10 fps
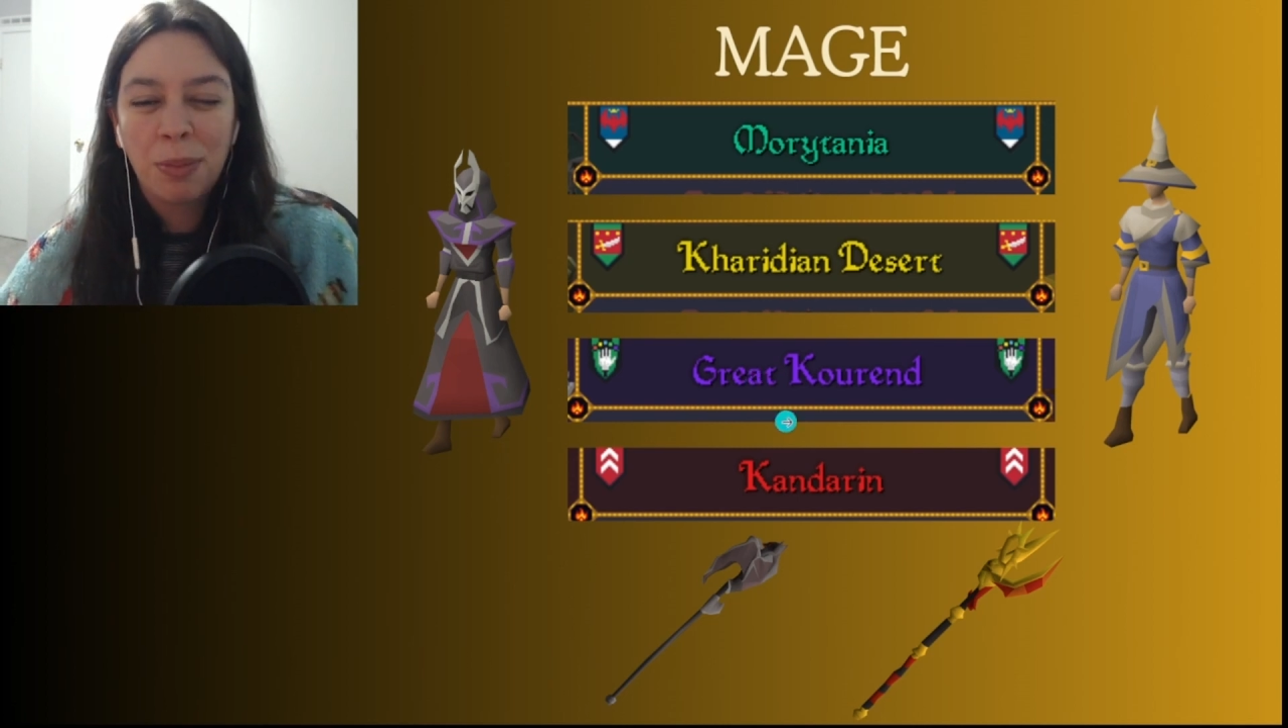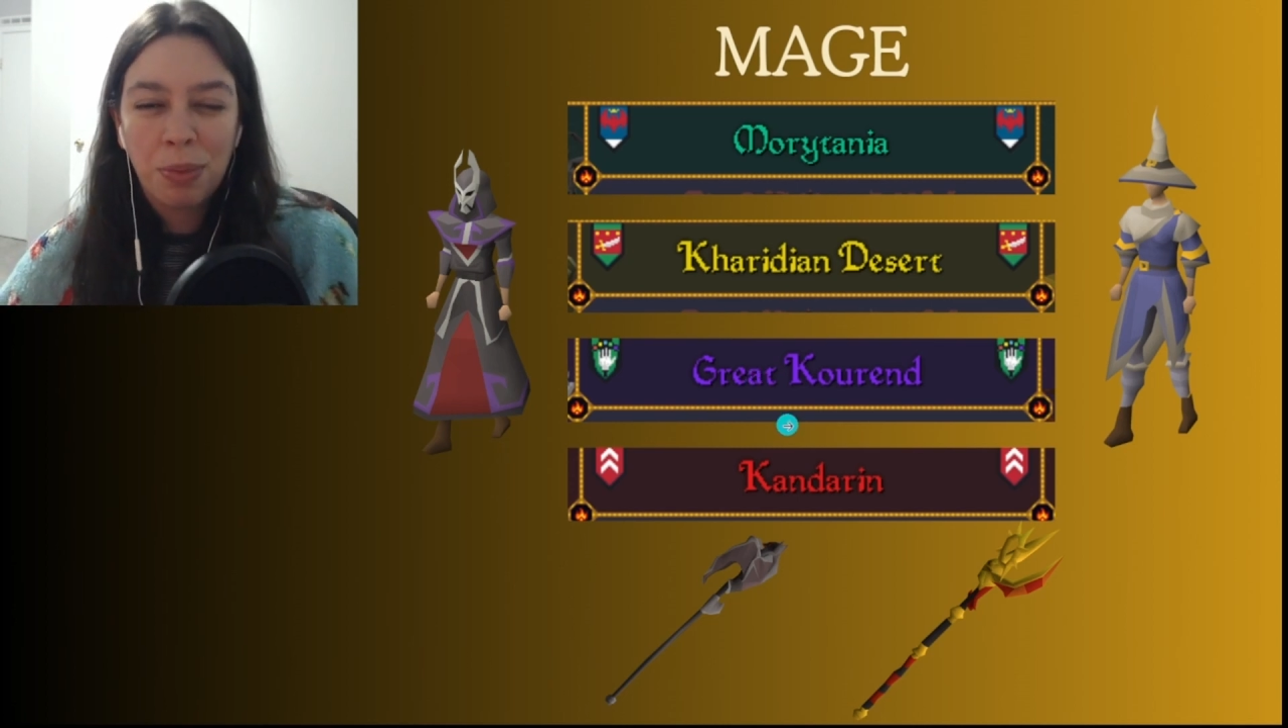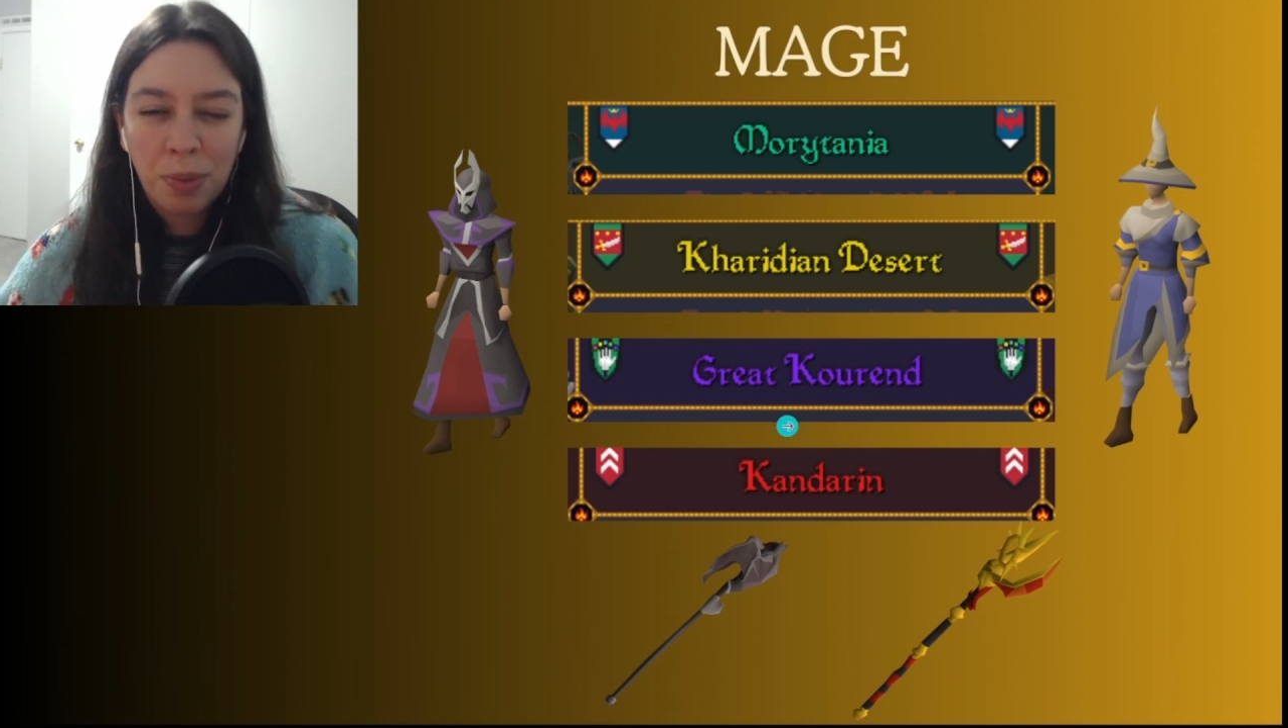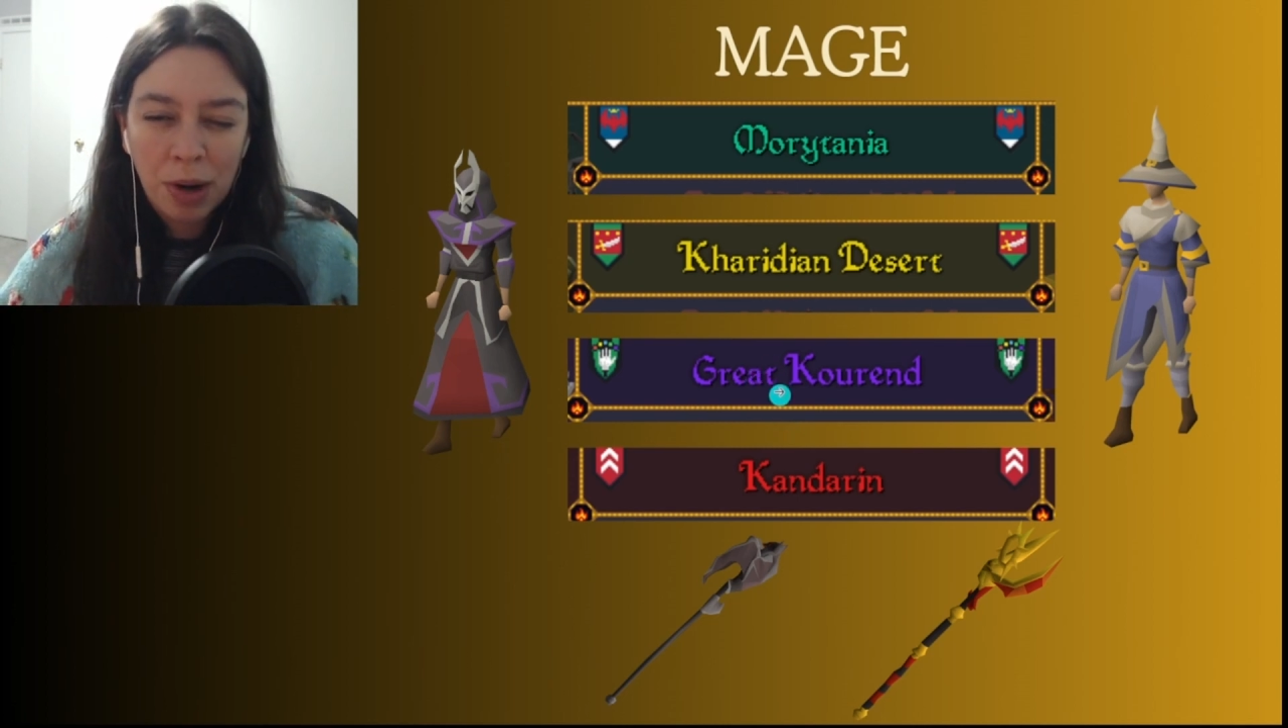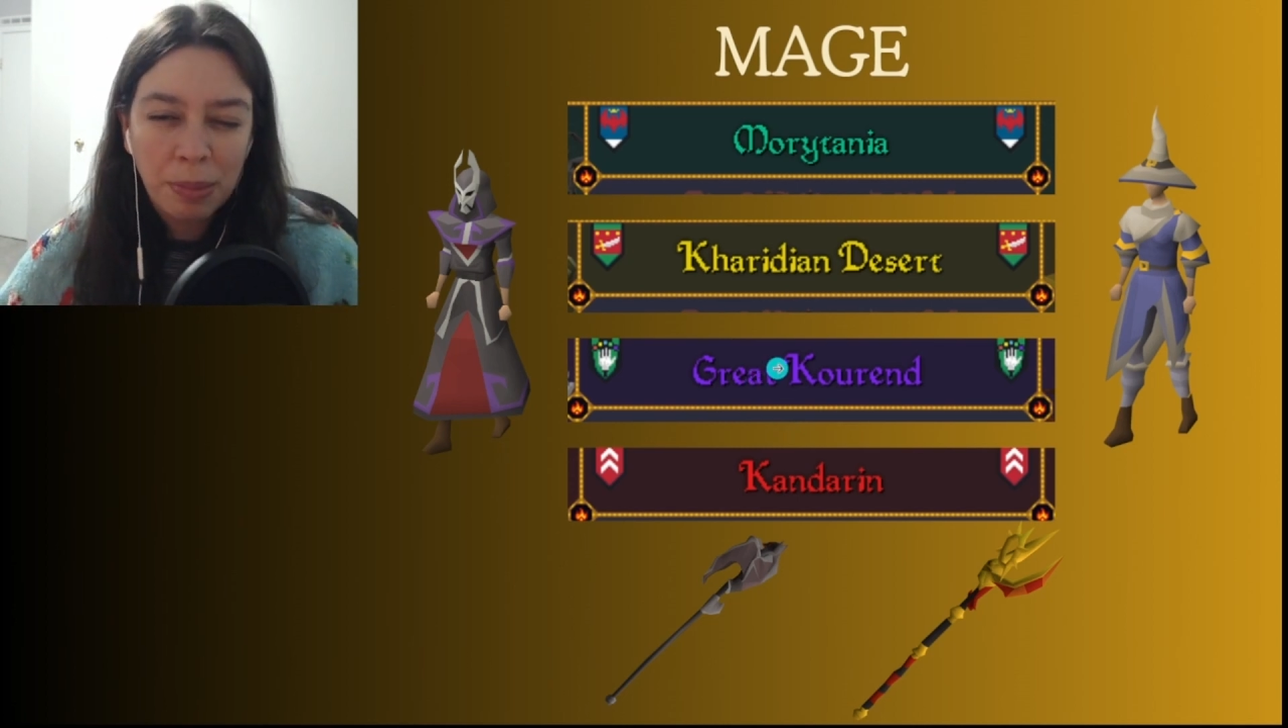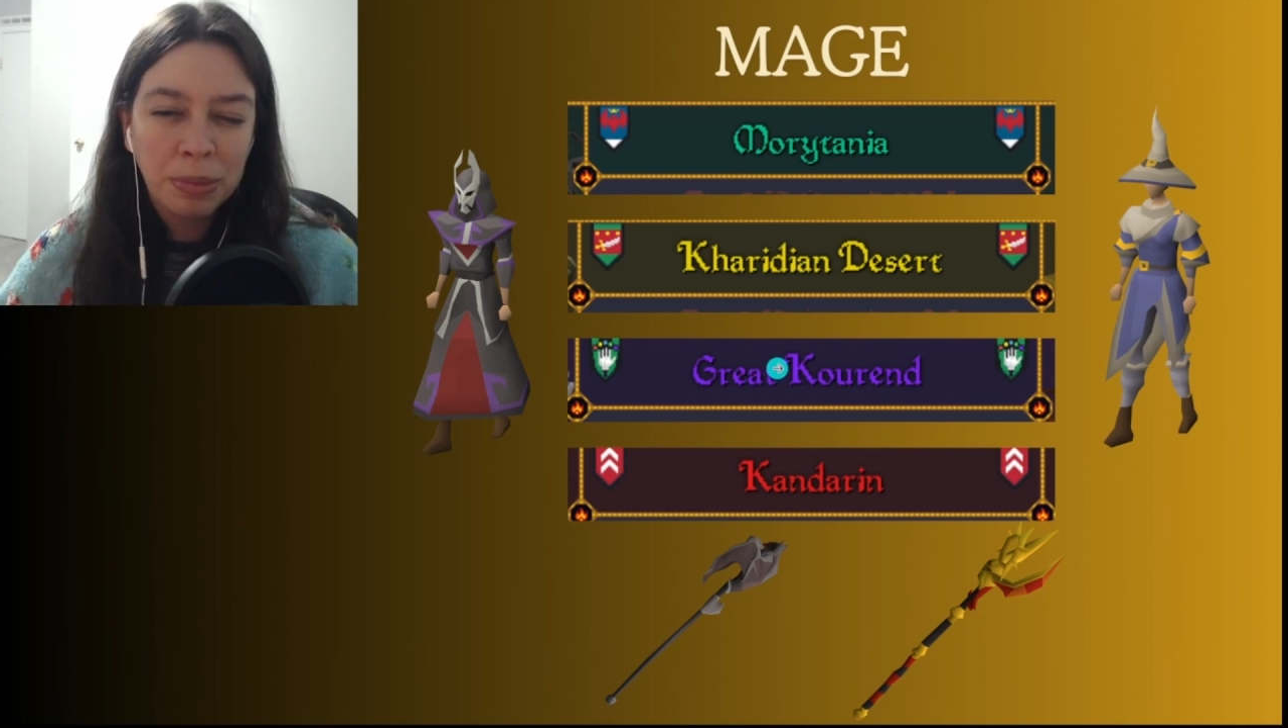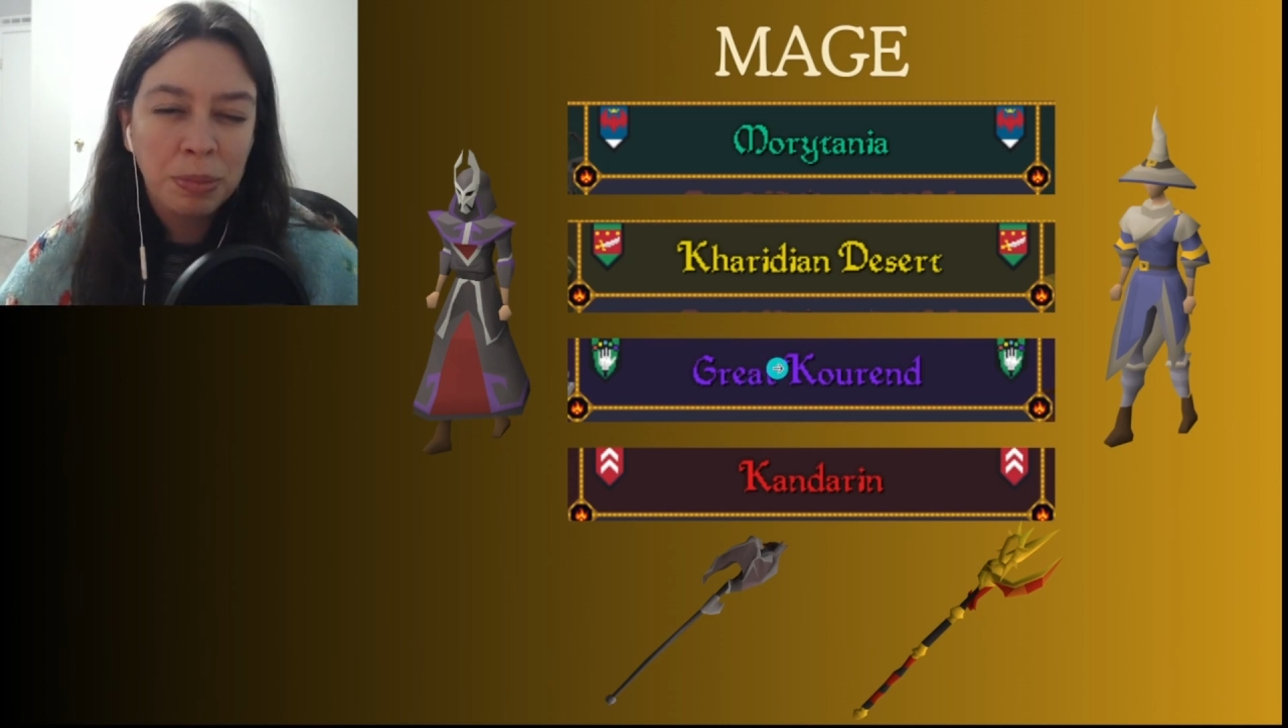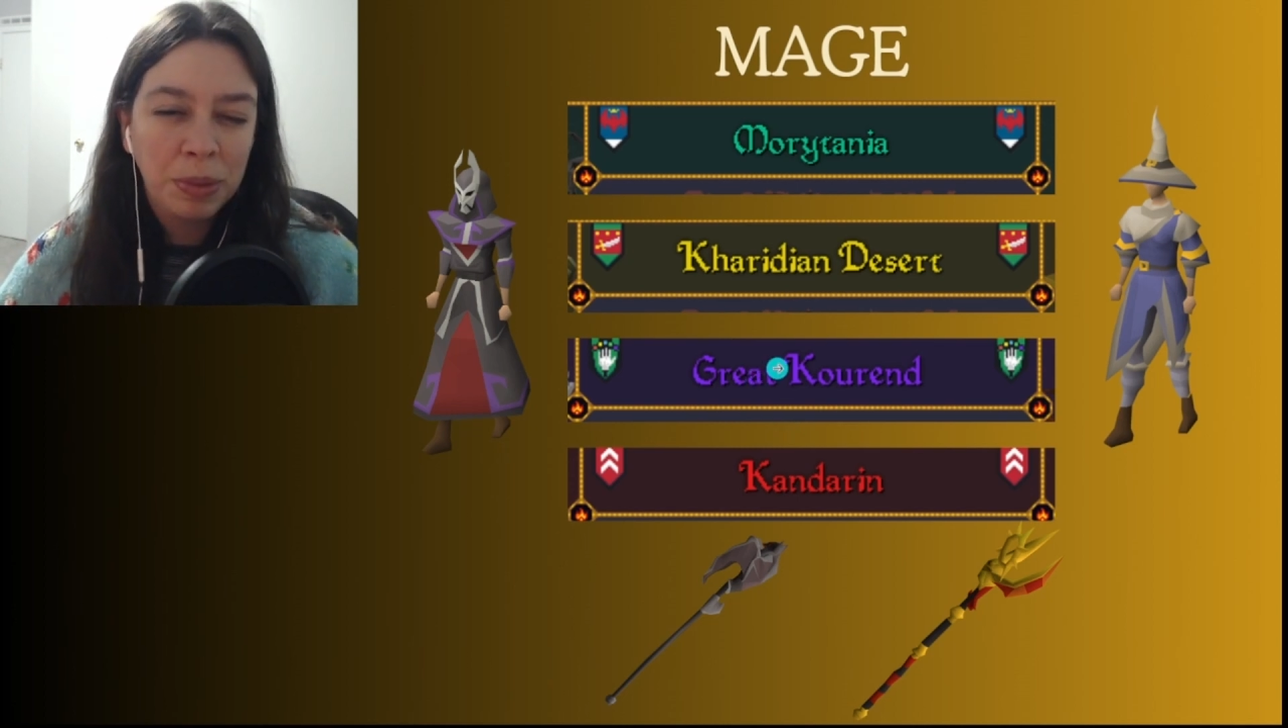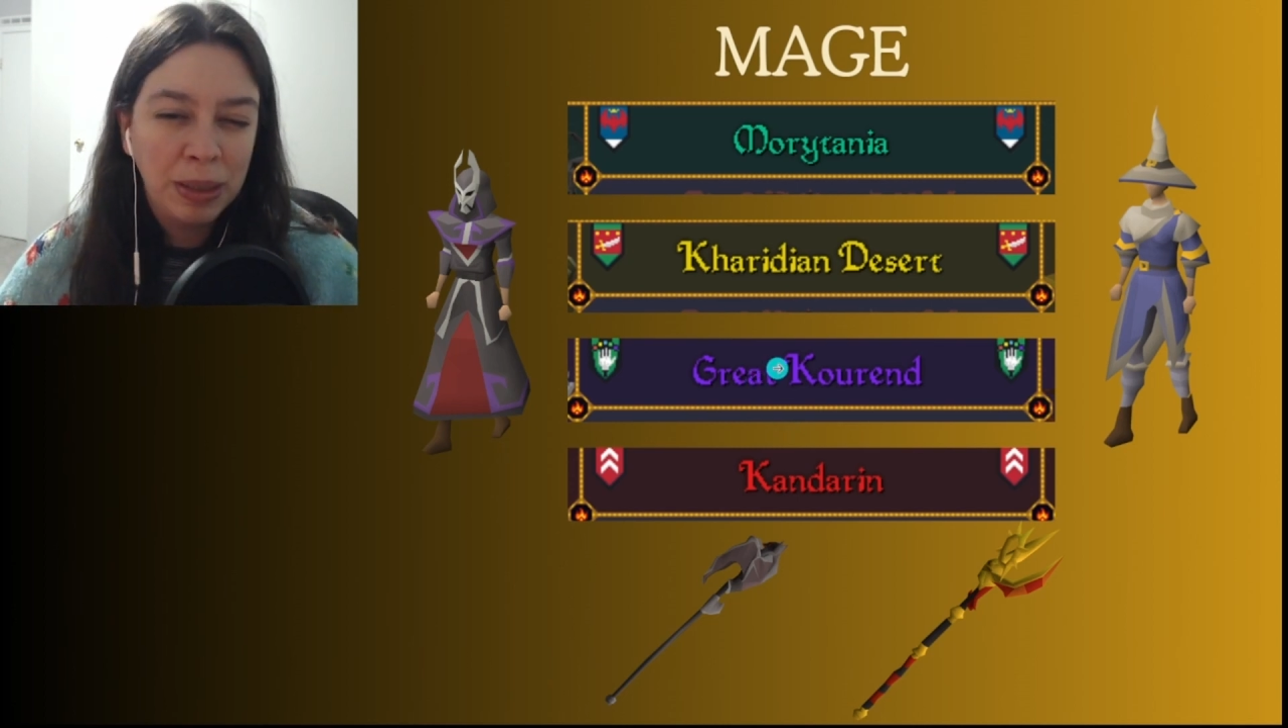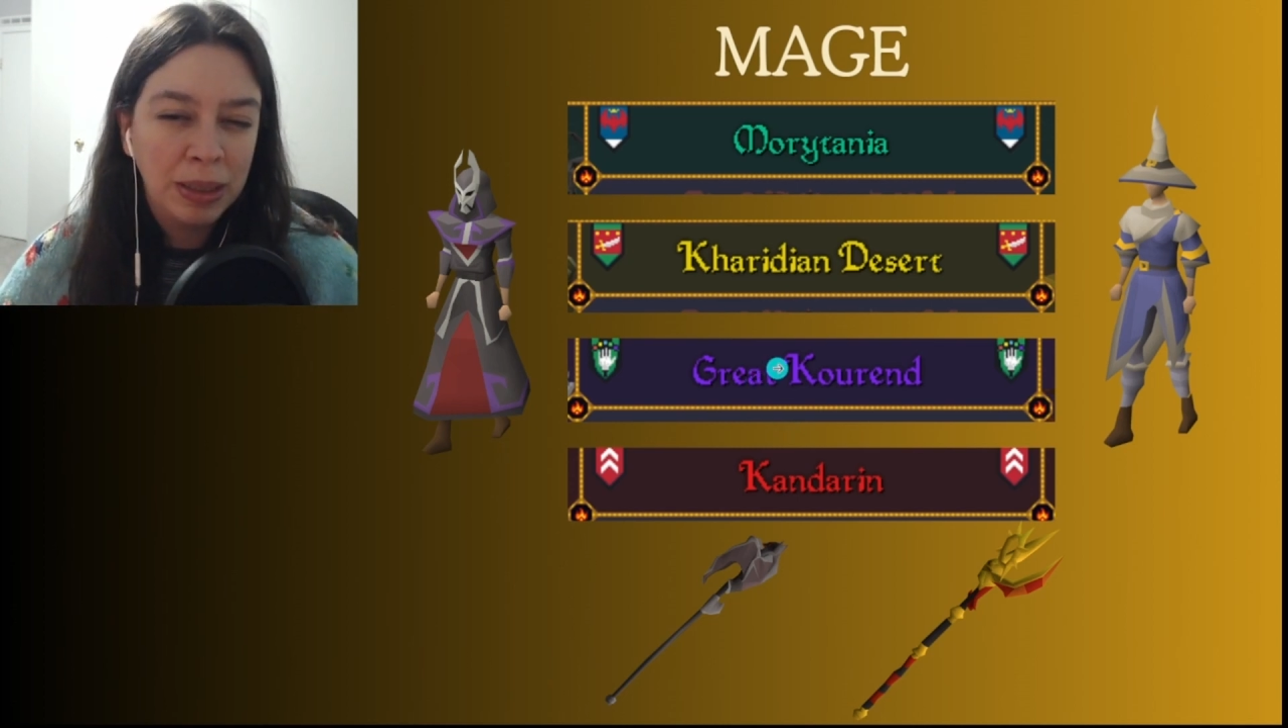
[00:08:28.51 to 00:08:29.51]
probably